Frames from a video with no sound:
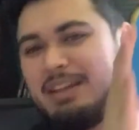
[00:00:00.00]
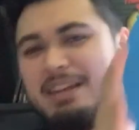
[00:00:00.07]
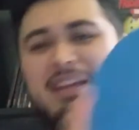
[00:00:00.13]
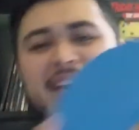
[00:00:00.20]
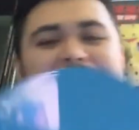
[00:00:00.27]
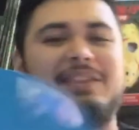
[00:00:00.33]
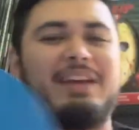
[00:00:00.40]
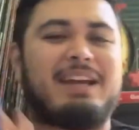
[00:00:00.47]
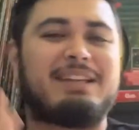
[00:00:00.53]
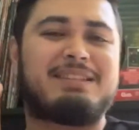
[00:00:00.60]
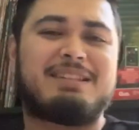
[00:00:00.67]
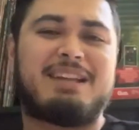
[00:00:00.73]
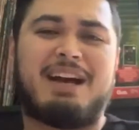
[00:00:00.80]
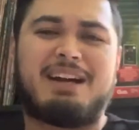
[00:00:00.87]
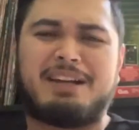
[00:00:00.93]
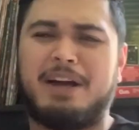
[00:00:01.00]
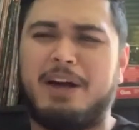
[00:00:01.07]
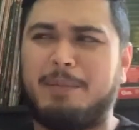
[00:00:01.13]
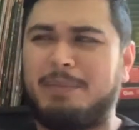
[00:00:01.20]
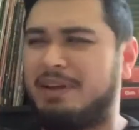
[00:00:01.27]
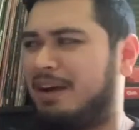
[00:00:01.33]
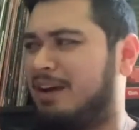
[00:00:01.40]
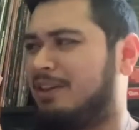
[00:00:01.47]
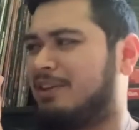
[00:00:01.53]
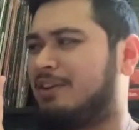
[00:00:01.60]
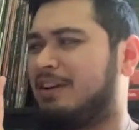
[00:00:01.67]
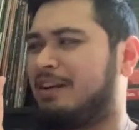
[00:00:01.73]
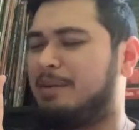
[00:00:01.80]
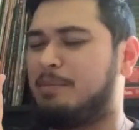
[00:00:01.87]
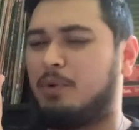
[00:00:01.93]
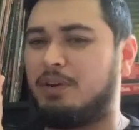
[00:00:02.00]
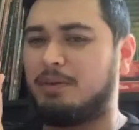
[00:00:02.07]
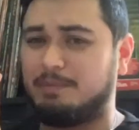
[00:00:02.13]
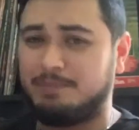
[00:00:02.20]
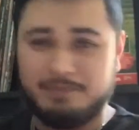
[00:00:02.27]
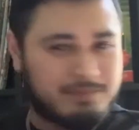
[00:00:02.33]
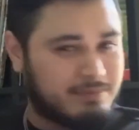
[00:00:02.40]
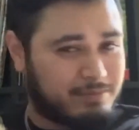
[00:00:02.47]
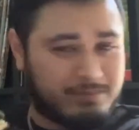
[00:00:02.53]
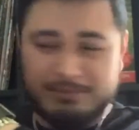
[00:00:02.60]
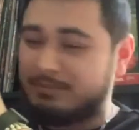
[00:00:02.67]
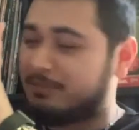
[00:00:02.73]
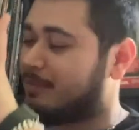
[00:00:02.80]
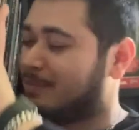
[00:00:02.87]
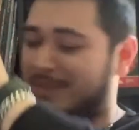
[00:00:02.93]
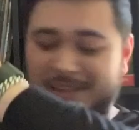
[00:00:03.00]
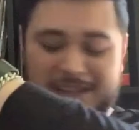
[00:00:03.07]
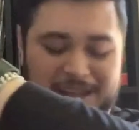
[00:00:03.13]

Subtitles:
that it did not come colored anymore. I